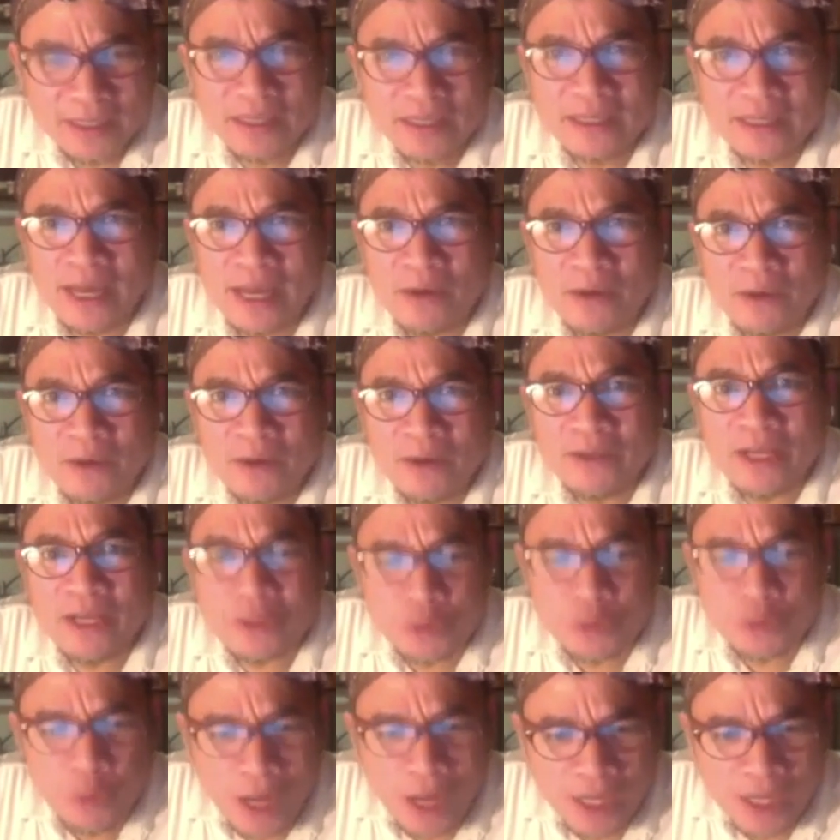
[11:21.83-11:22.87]
Now, now
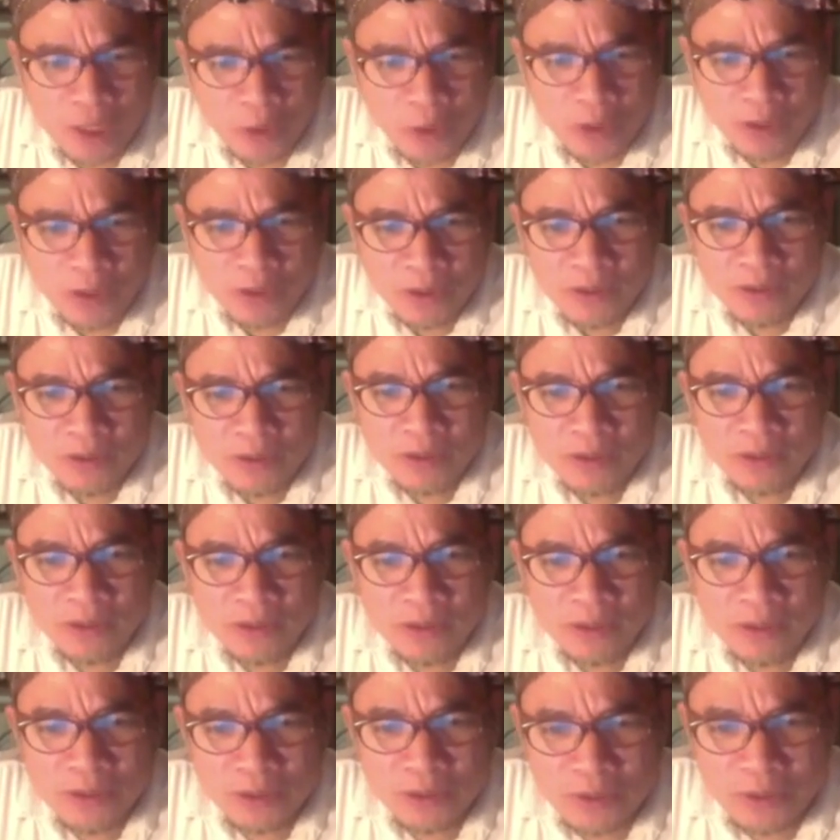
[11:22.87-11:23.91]
swallow.
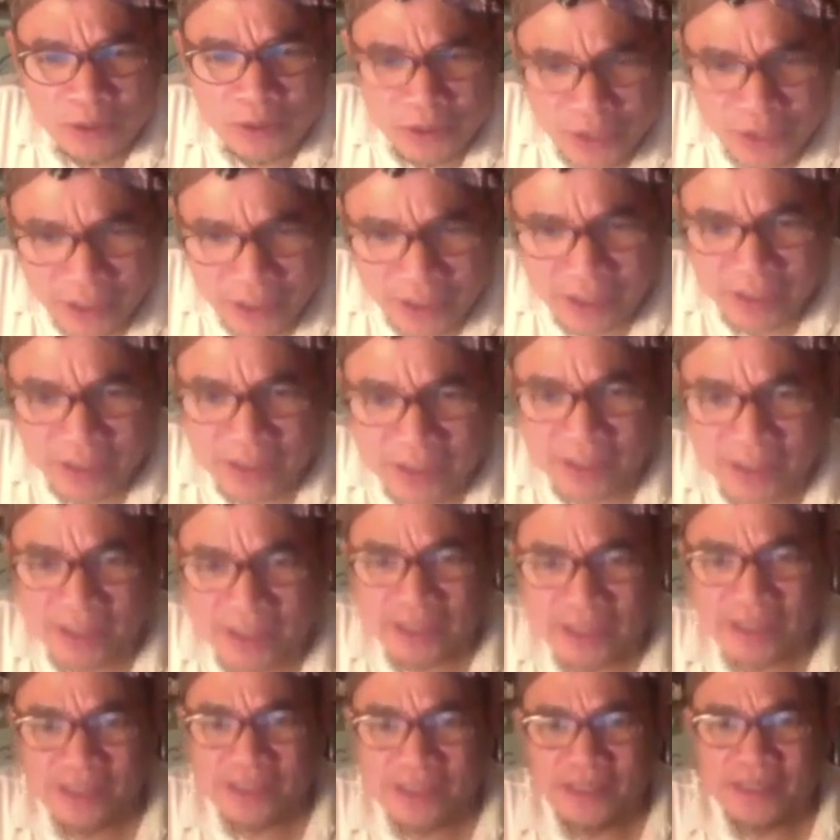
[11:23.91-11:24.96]
Good girl
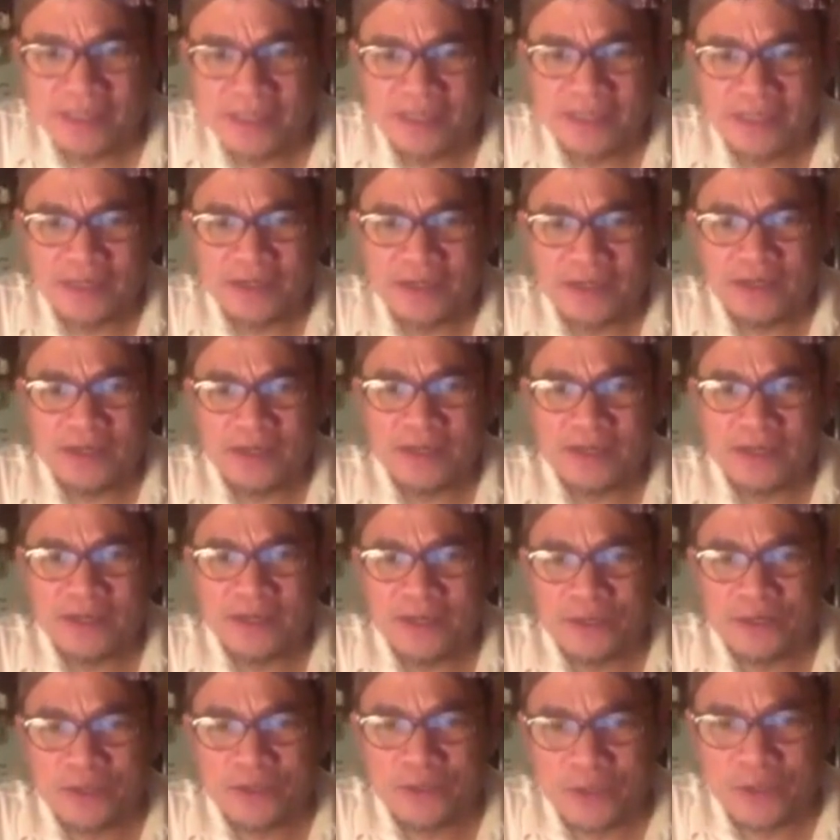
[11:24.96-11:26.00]

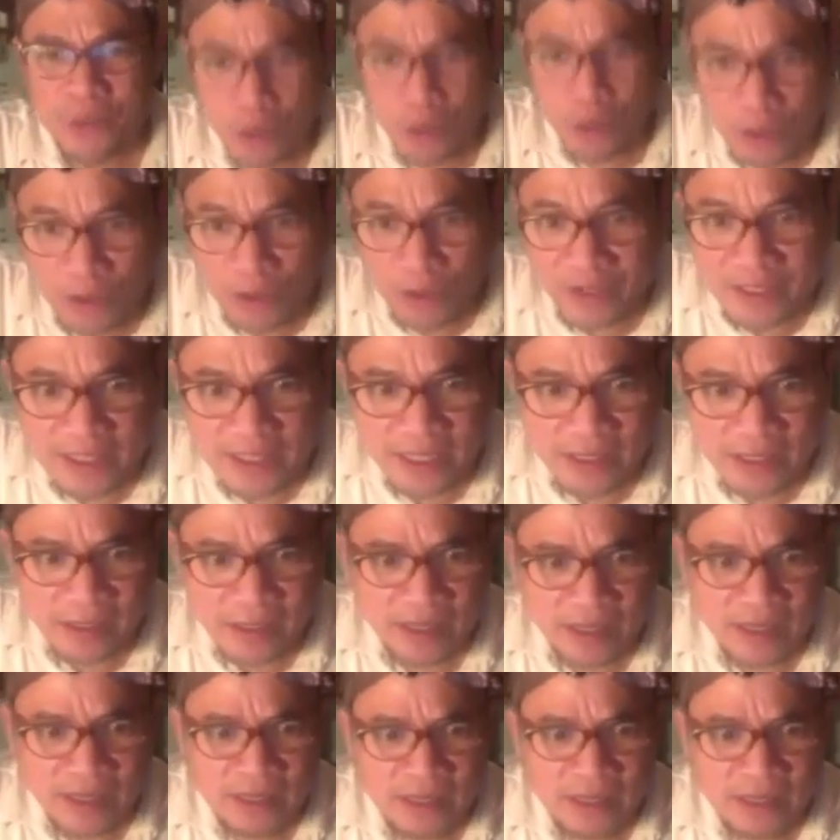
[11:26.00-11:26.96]
your Lolo is here.